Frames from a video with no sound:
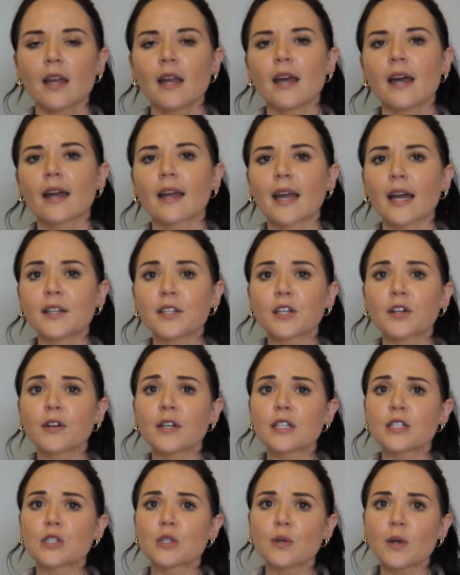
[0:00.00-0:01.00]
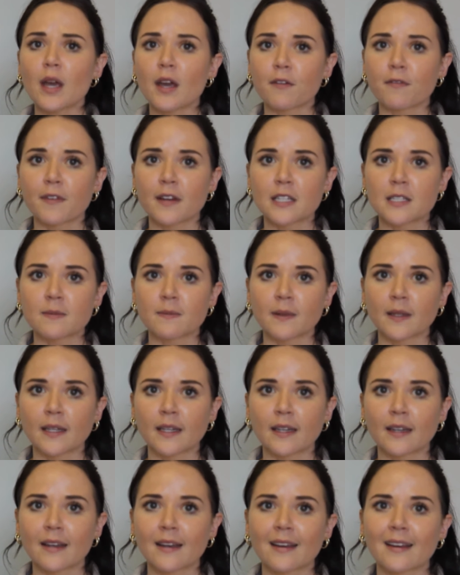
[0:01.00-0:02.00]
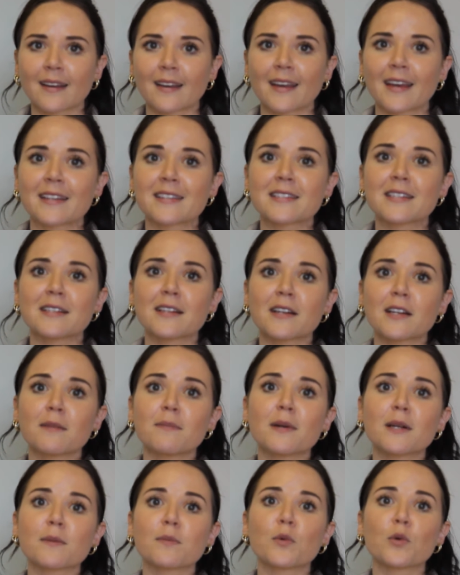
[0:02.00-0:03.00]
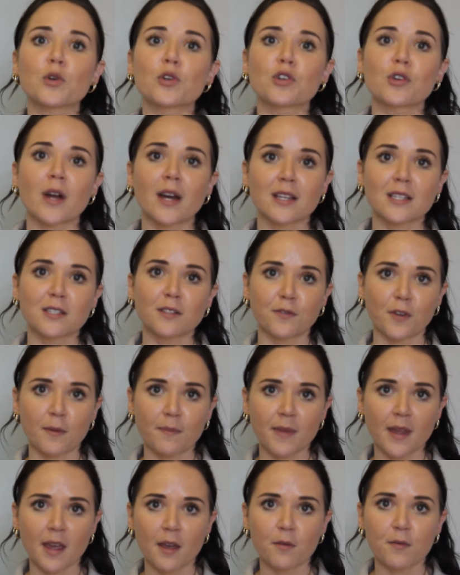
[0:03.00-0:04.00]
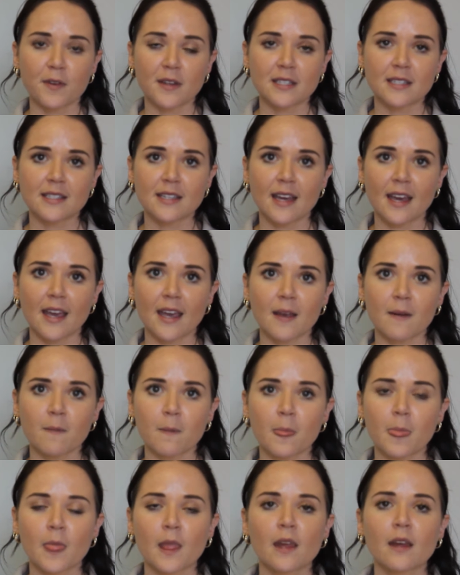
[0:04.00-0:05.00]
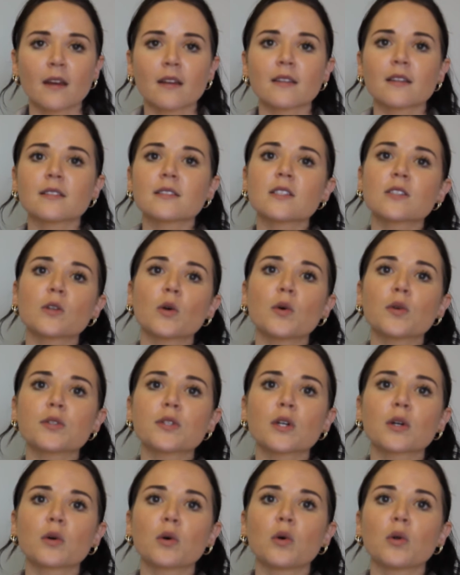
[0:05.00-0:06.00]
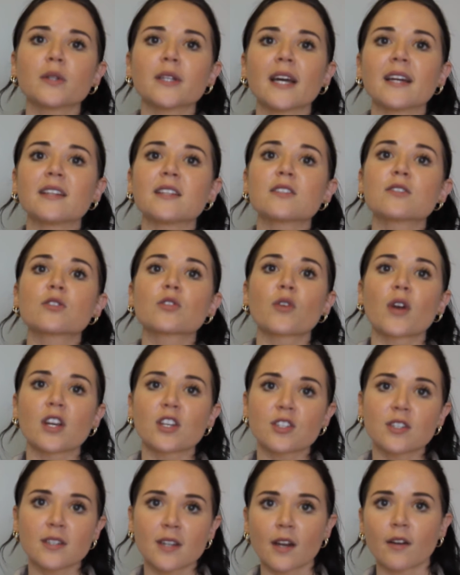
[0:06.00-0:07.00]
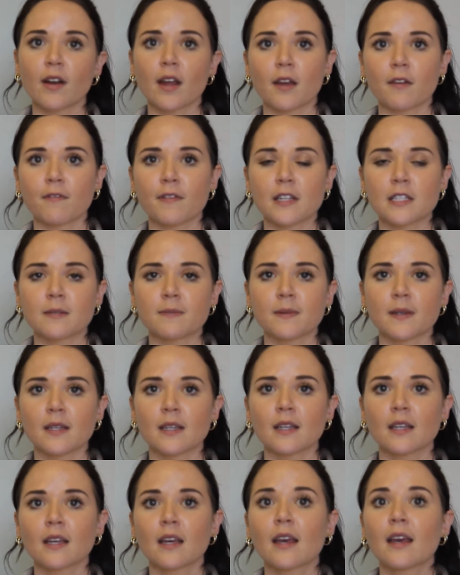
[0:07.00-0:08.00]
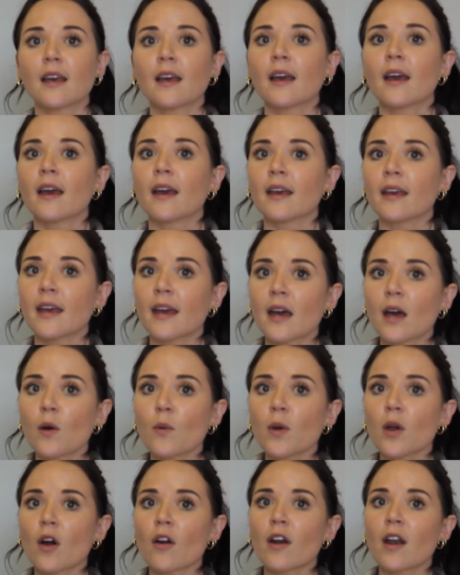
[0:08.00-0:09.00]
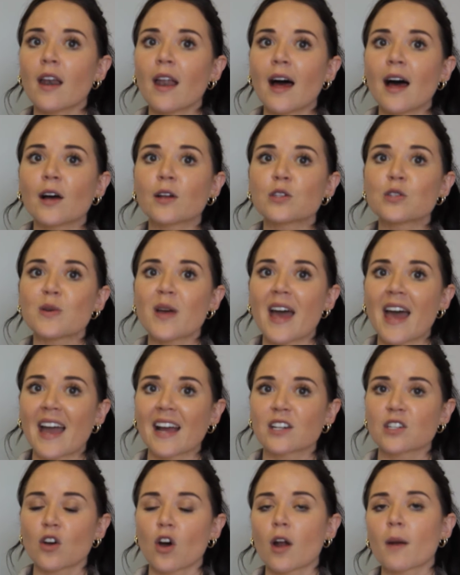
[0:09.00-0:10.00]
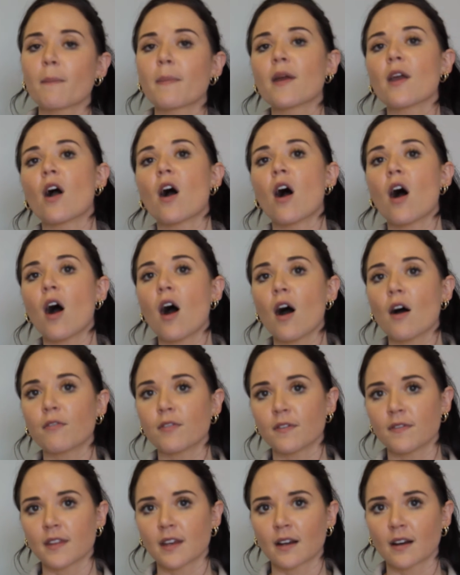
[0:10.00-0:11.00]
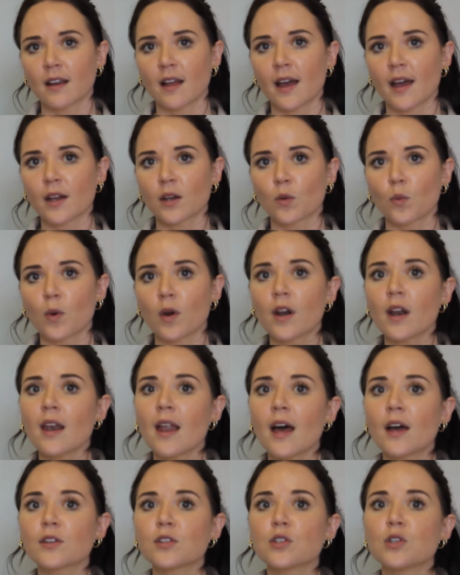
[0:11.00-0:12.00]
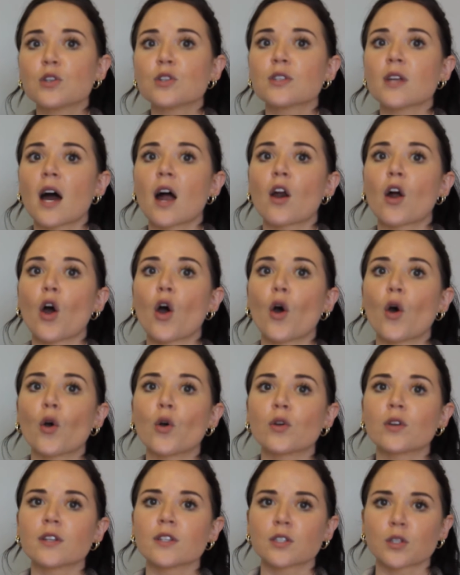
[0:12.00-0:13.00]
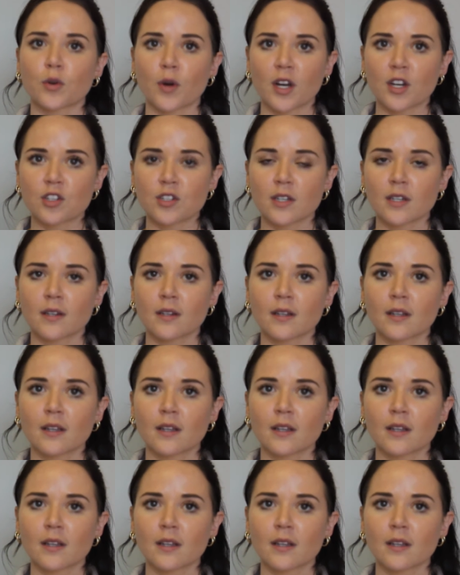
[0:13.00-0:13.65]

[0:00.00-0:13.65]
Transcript: A category 2 FSP gets a little bit more trust from the FSCA. This is also called a discretionary FSP. Here we are allowed to act on behalf of the client. We're allowed to use our own discretion.